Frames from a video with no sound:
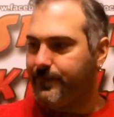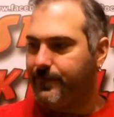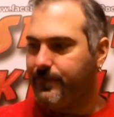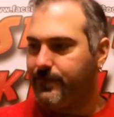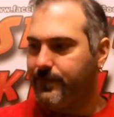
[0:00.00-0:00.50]

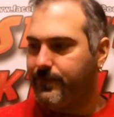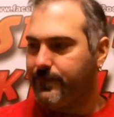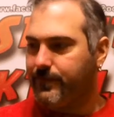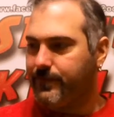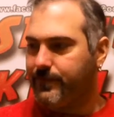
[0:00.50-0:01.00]

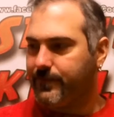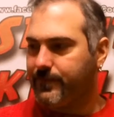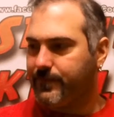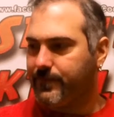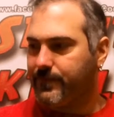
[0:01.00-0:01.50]

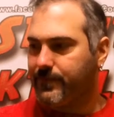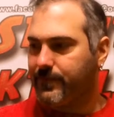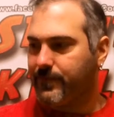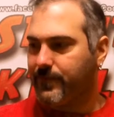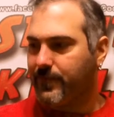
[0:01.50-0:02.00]
Nobody speaks.